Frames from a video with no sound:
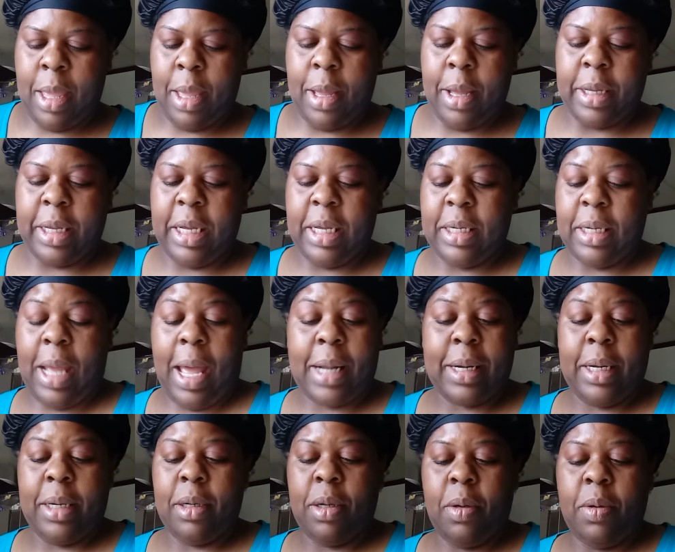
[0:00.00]
Again, I
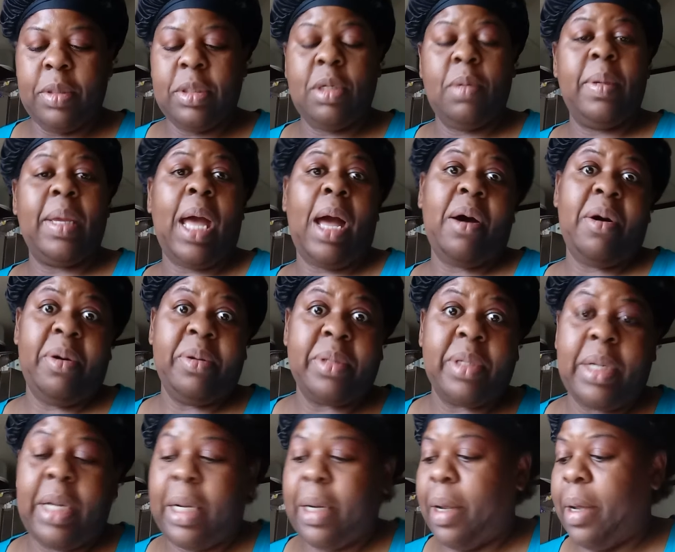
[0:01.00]
didn't know until we got older
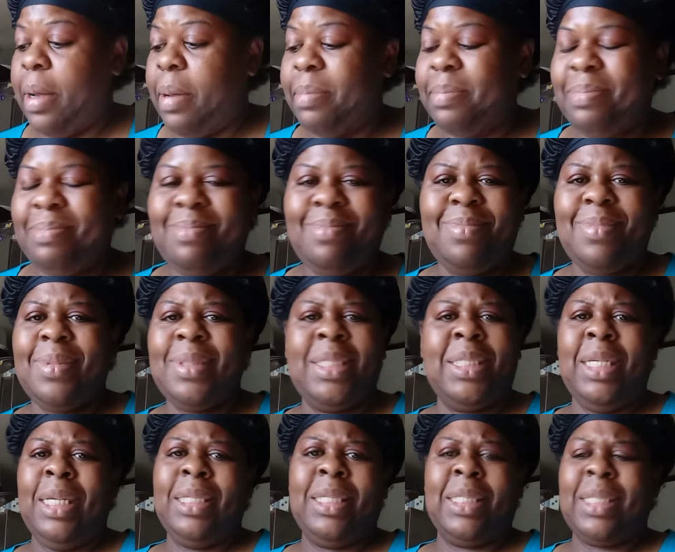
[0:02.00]
that um
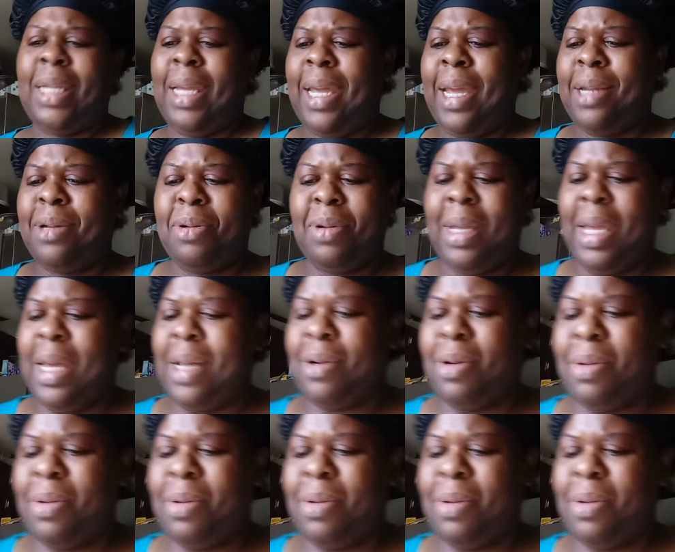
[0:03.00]
she just ain't had no can